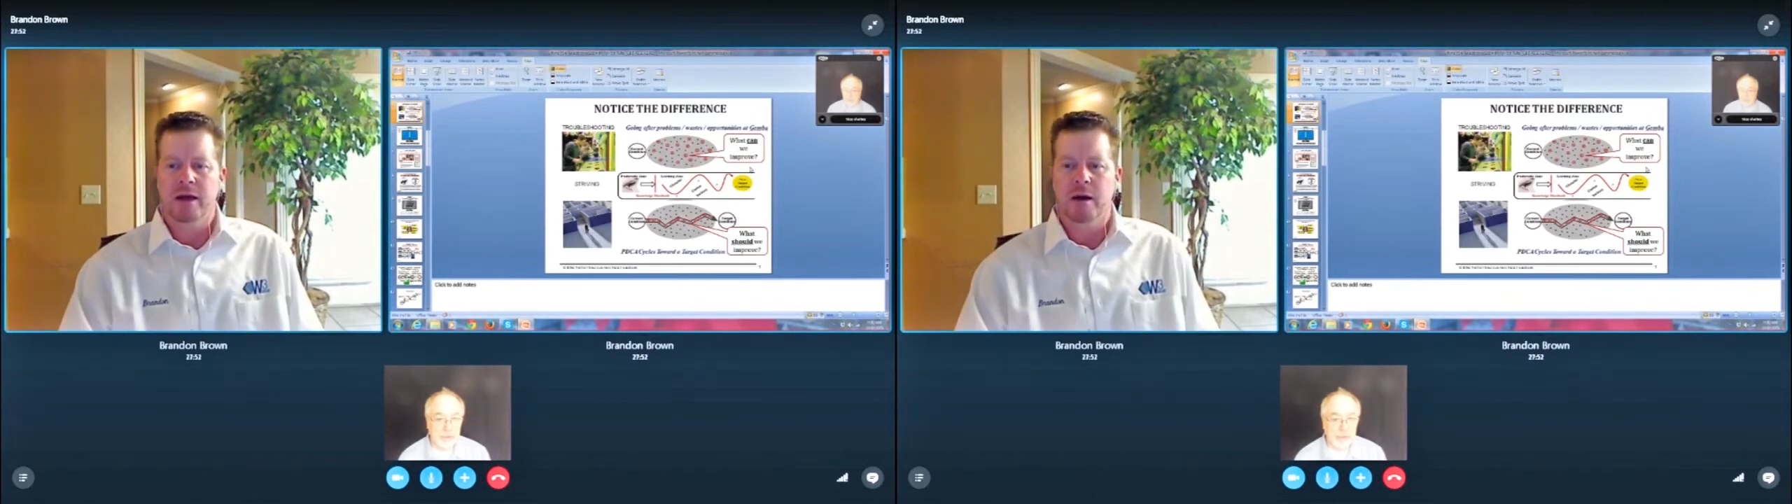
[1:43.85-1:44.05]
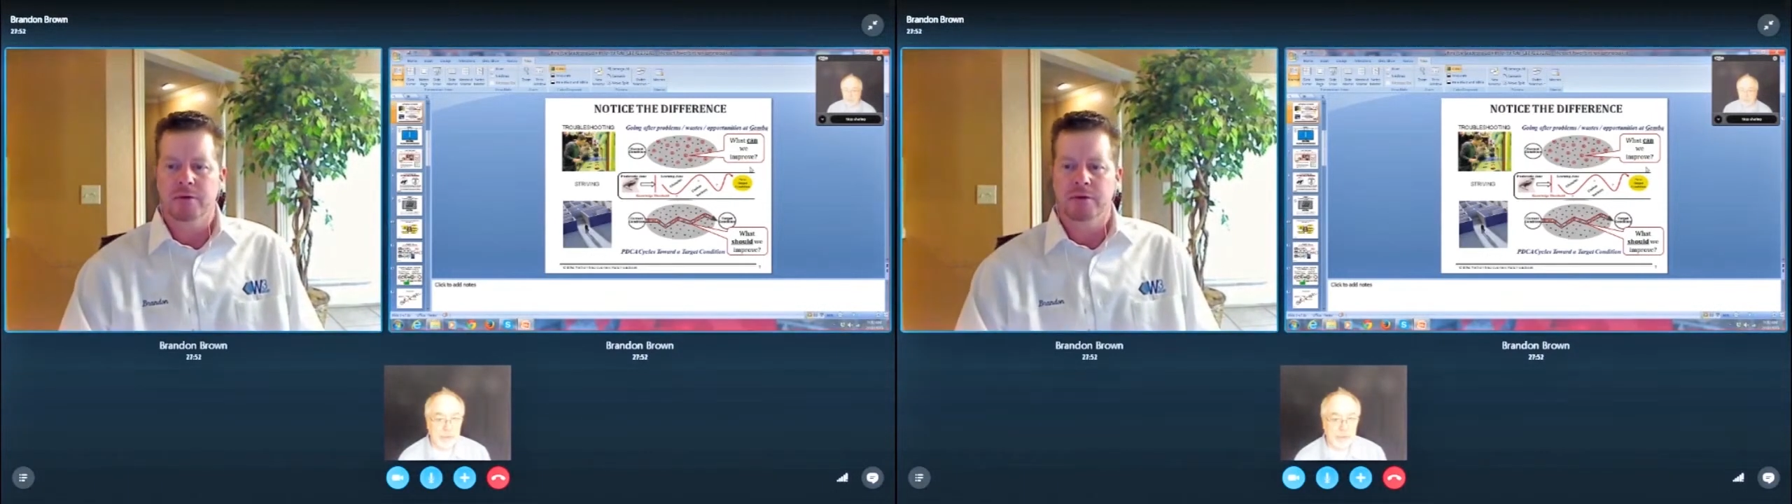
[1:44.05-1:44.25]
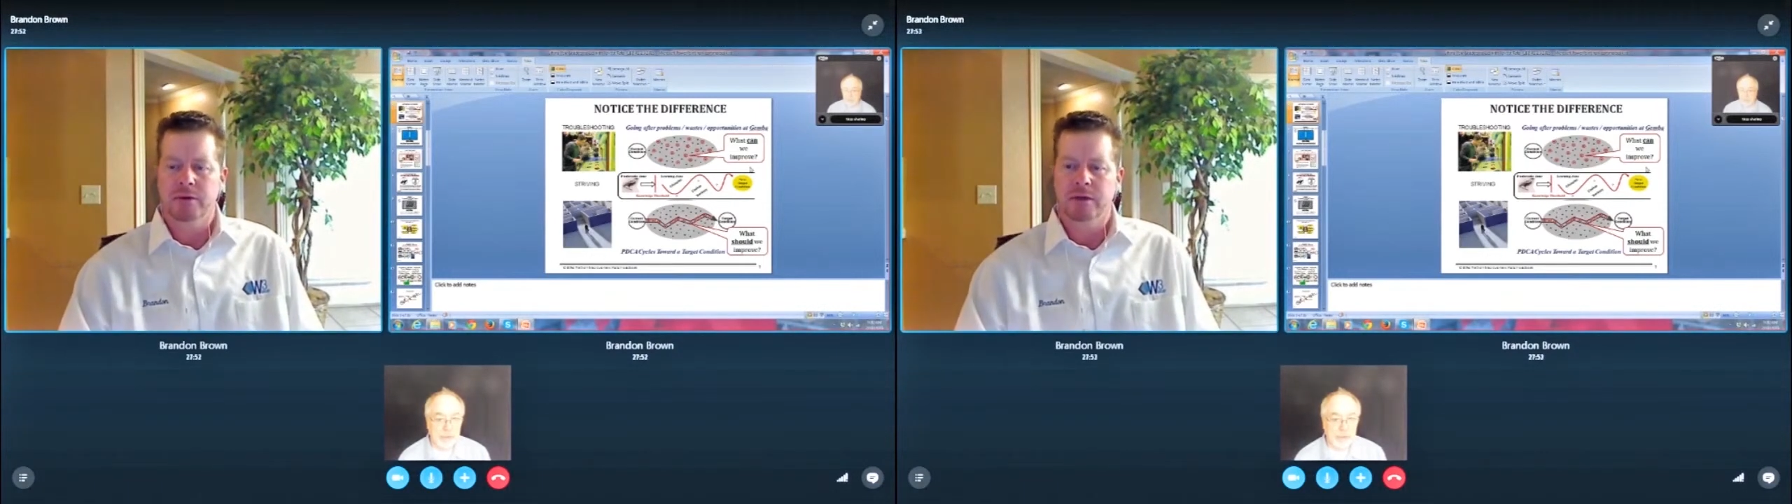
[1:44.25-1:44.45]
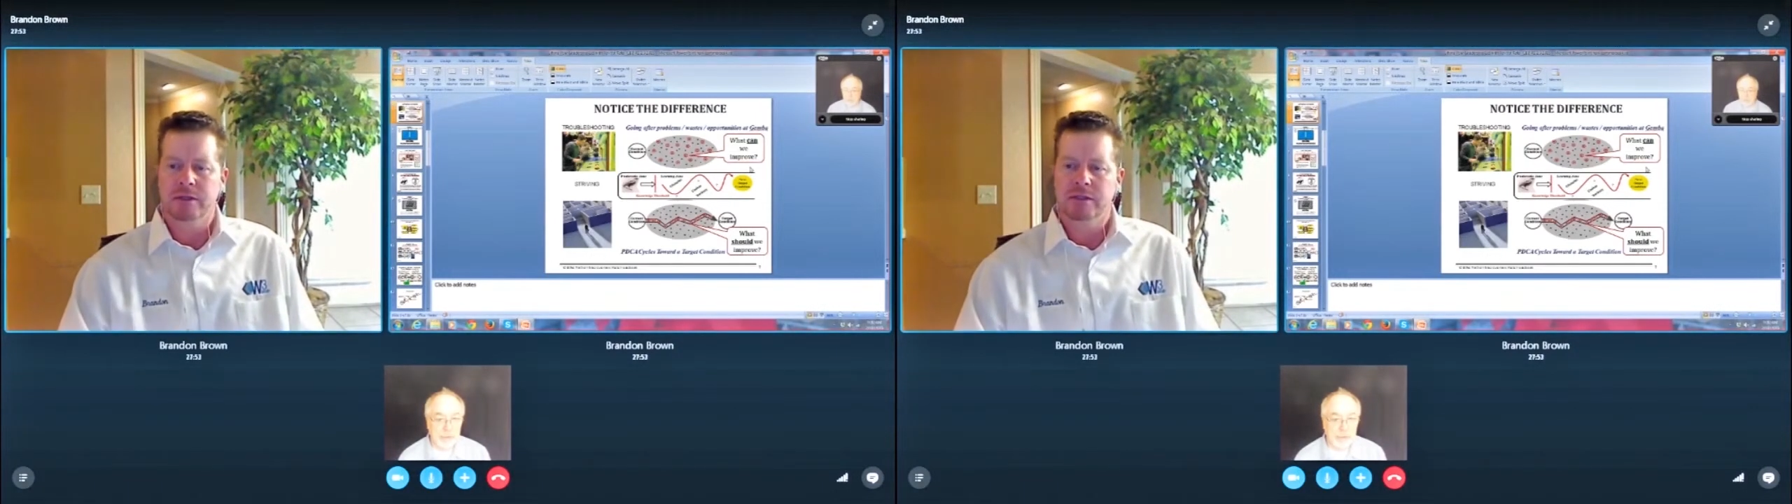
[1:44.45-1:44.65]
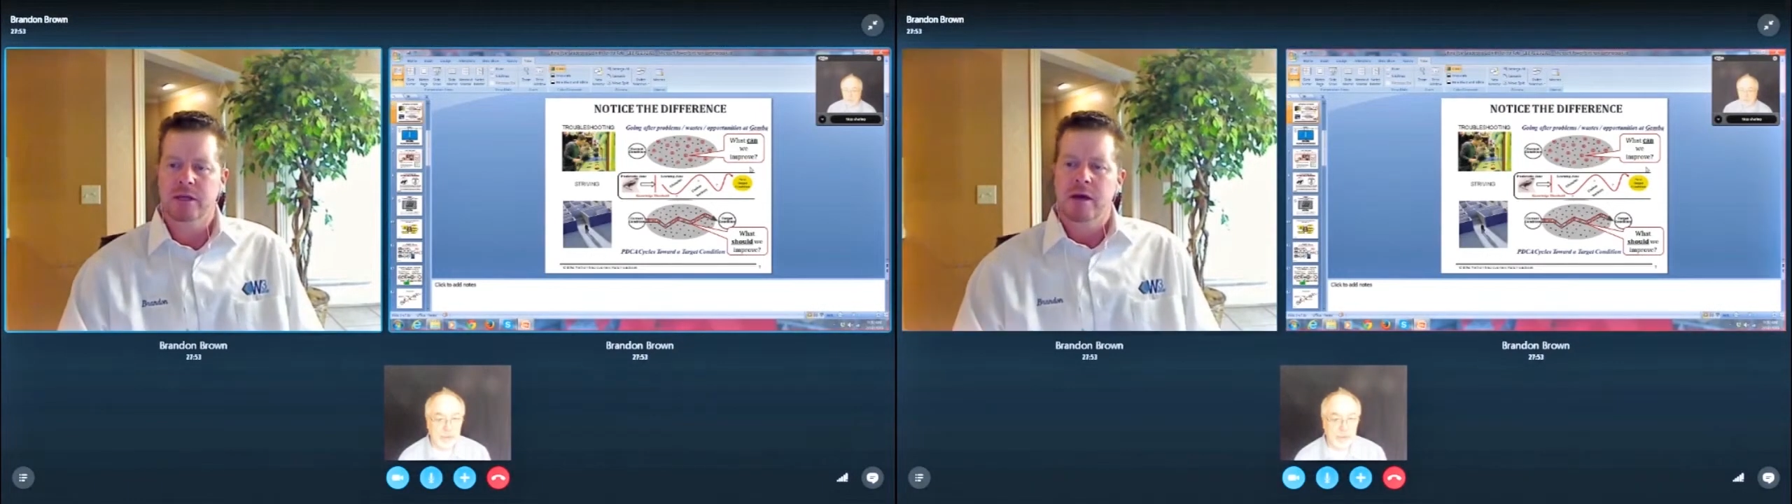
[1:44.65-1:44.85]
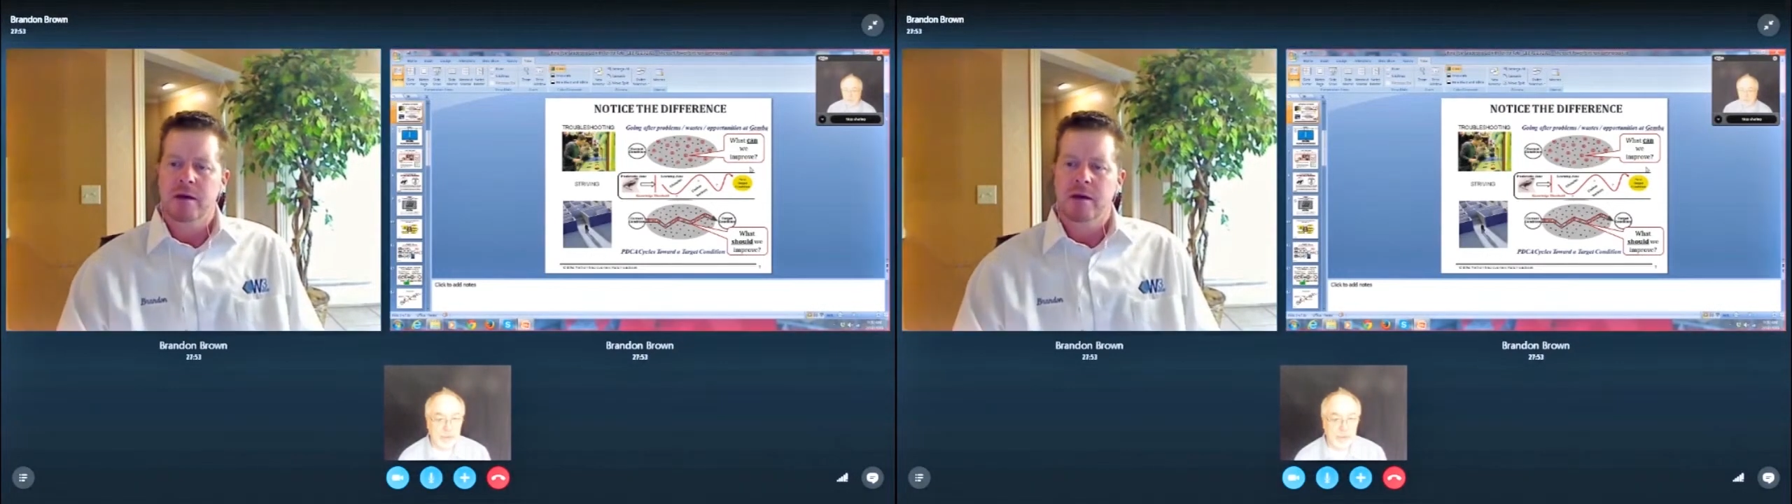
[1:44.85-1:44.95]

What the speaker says: opportunities,